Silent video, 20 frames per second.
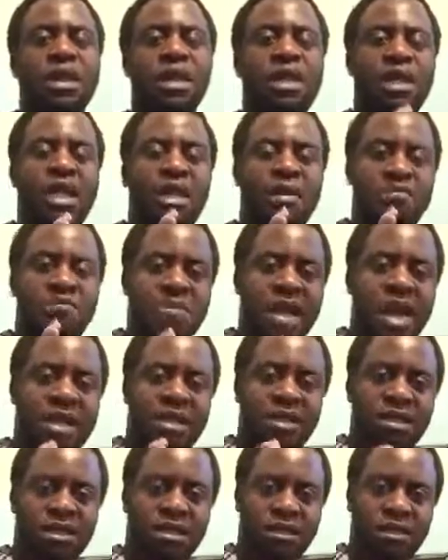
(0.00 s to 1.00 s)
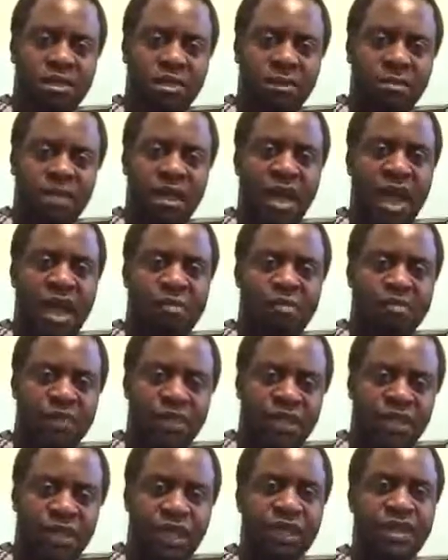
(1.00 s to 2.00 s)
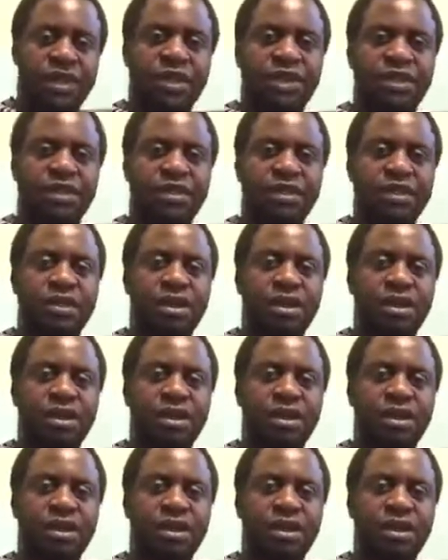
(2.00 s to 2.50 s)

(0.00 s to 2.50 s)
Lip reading: they must be appreciated